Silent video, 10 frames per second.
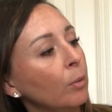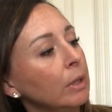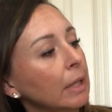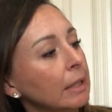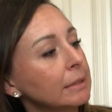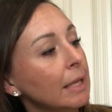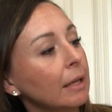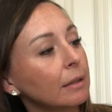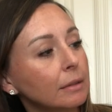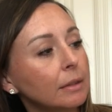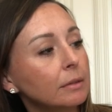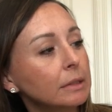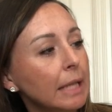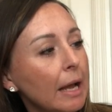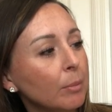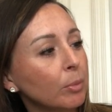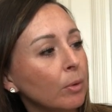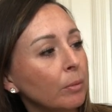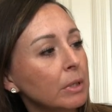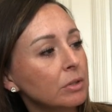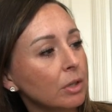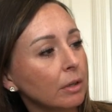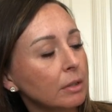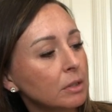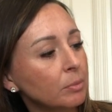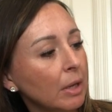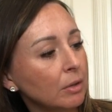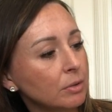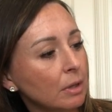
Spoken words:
We let it take a little nap while we start the tomato